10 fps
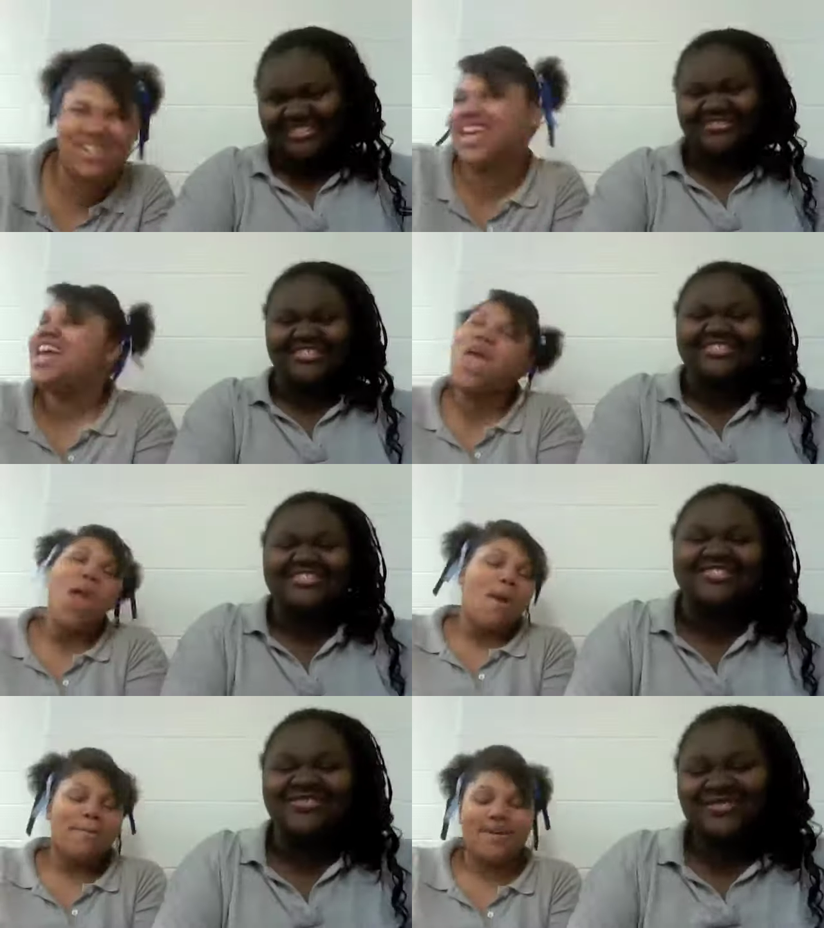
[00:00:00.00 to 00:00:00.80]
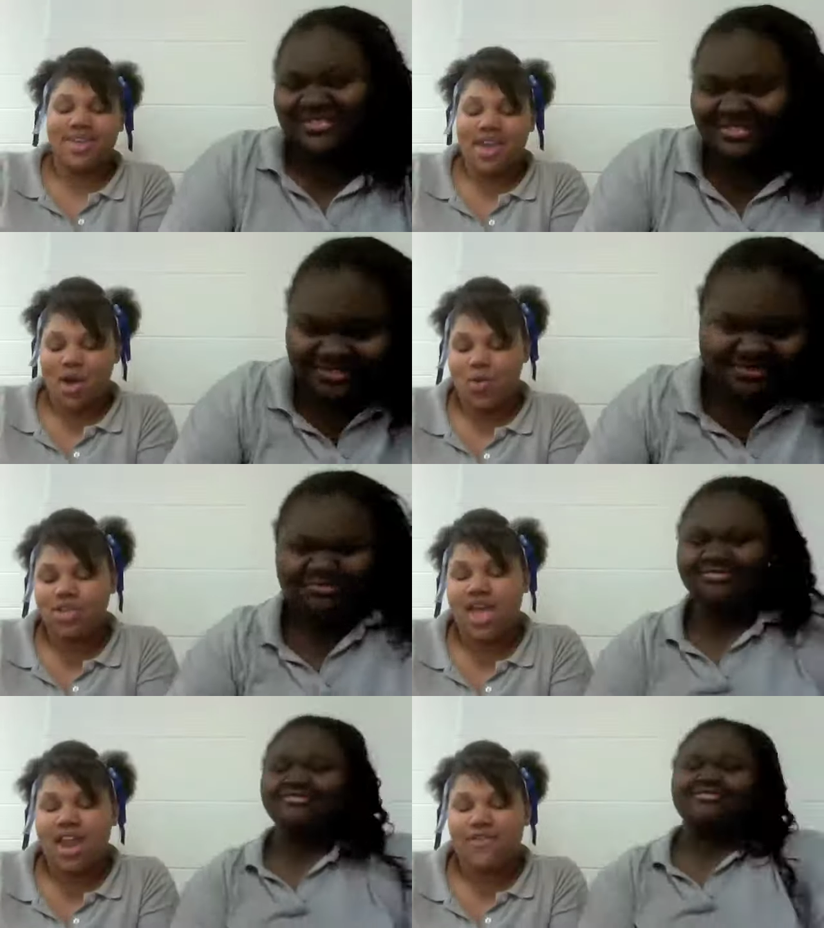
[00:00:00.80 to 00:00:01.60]
Speaker 1: playing. But yeah, we
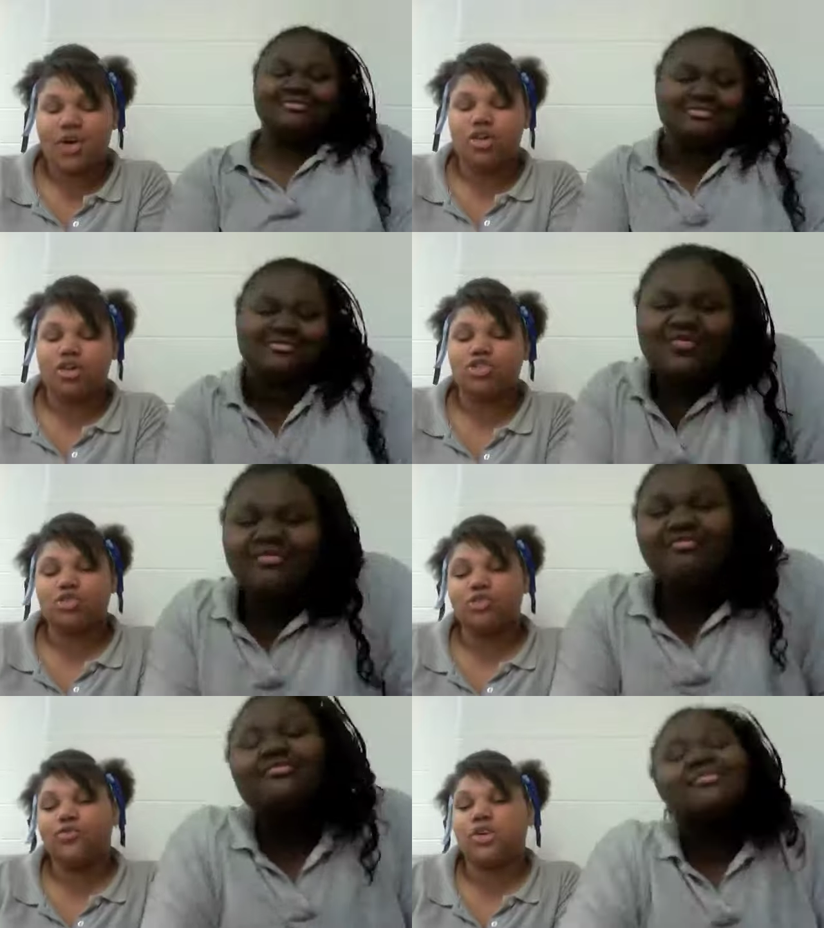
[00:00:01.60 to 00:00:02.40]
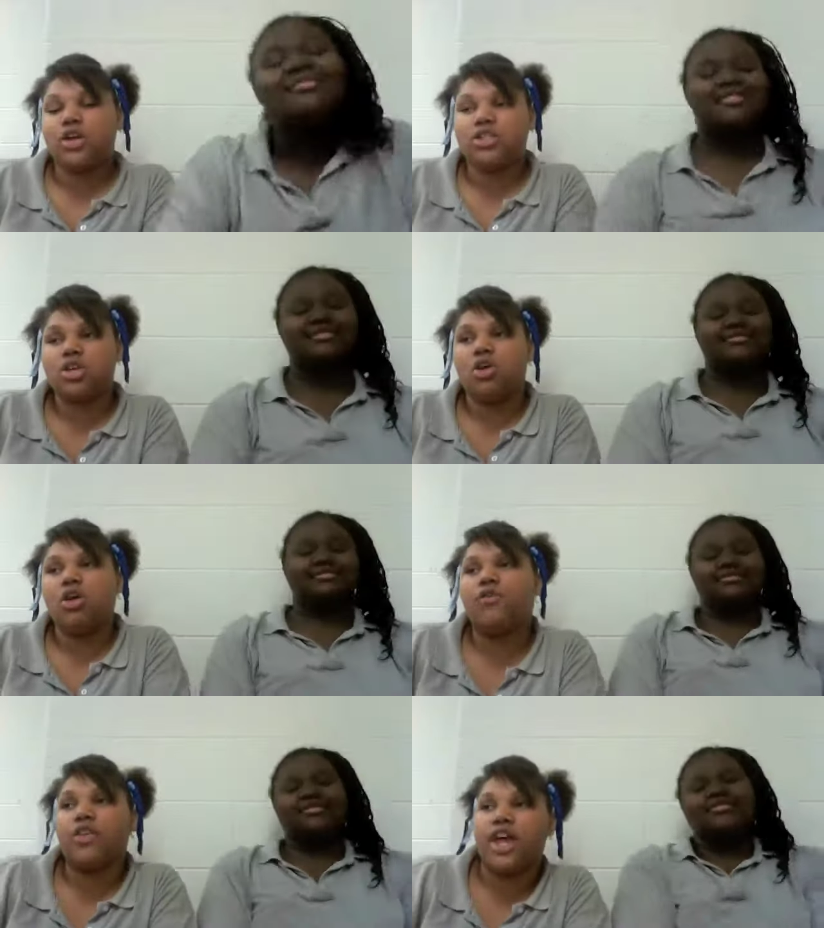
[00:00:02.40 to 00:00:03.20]
had a photo shoot for
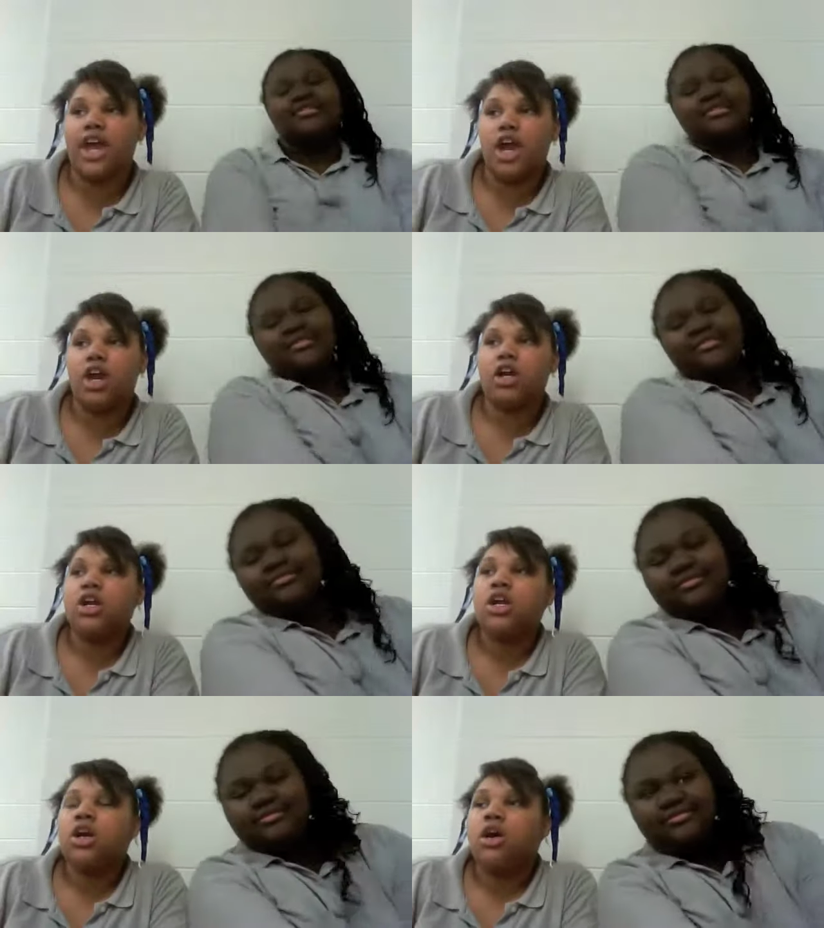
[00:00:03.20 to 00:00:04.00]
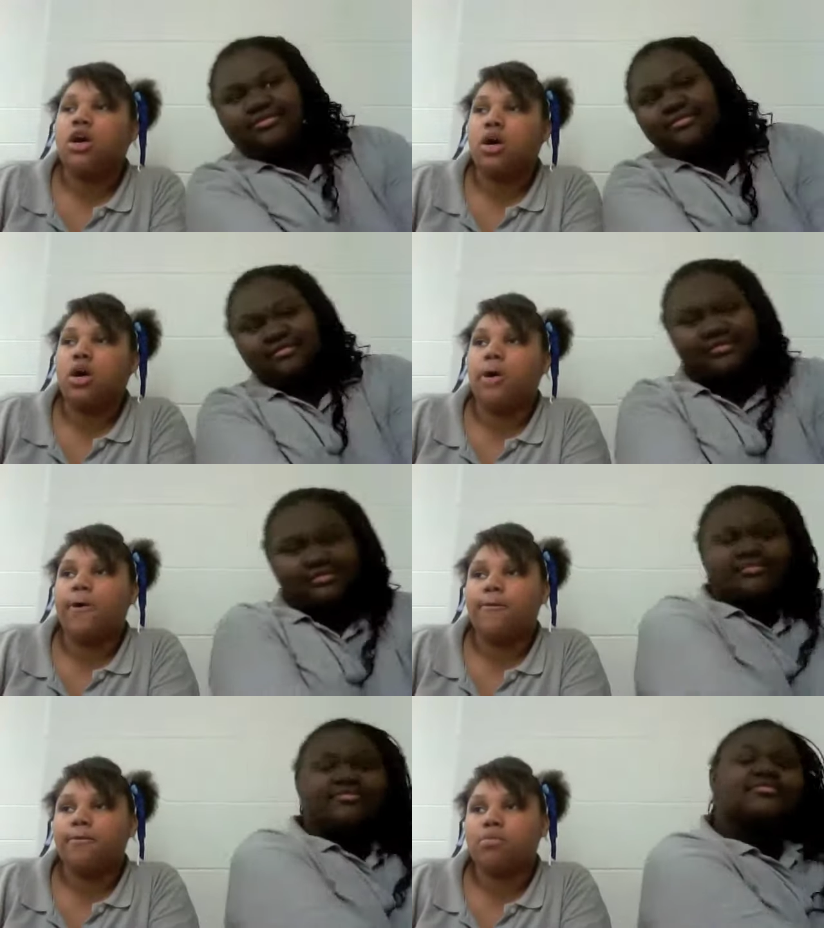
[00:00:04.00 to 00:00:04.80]
Solar Flare,
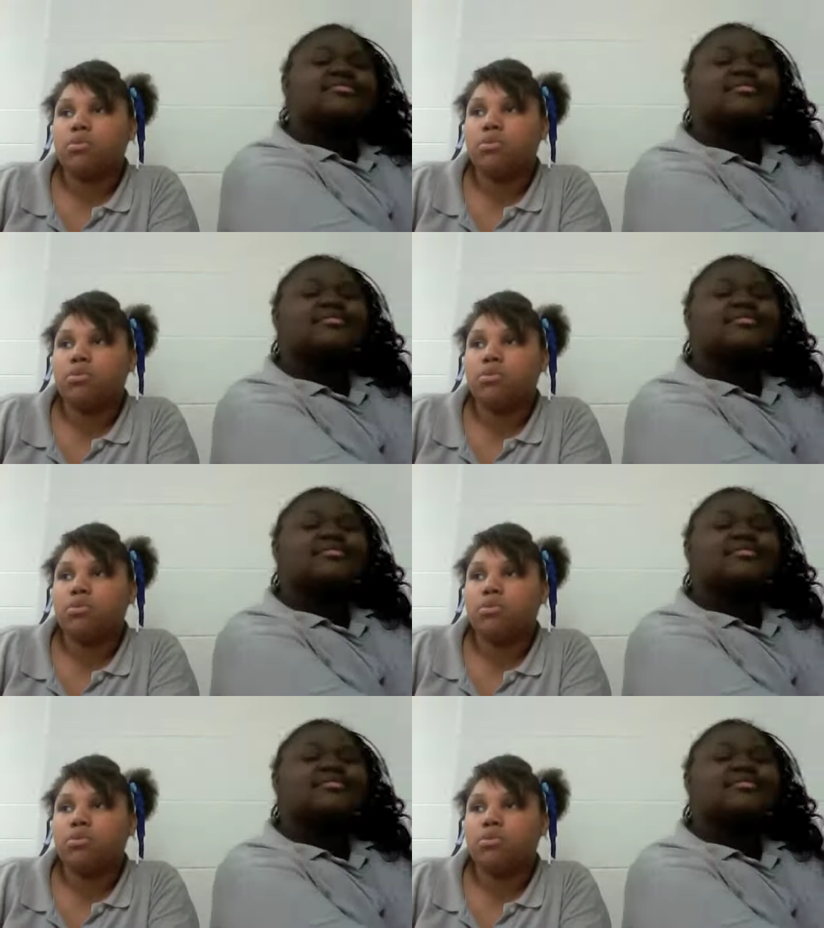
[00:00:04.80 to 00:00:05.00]
um,